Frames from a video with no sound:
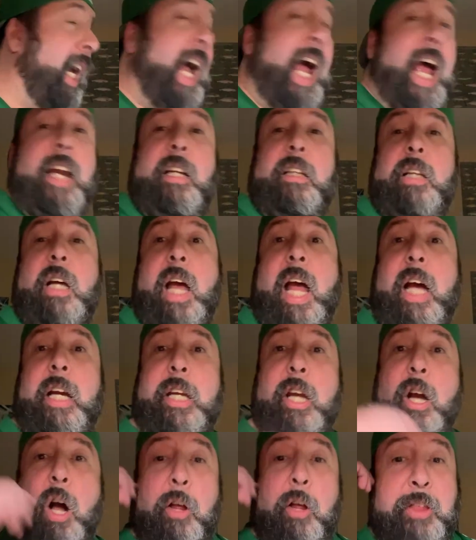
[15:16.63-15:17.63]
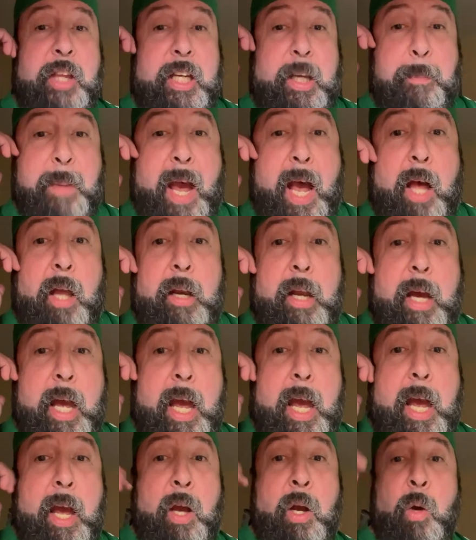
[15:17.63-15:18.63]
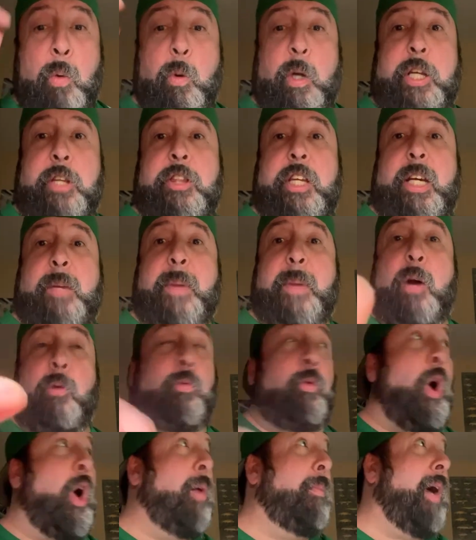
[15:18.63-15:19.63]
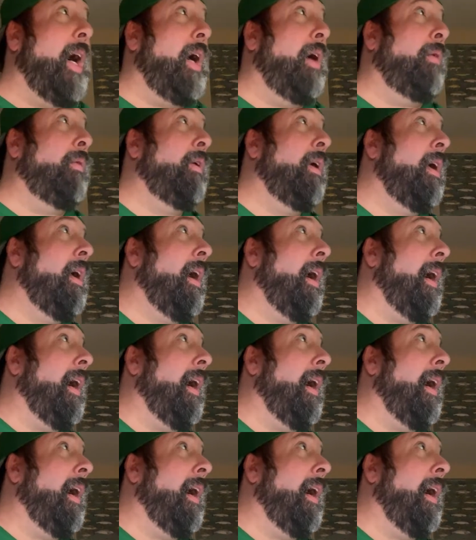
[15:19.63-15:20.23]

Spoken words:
I don't know how y'all think about what you think about Romo.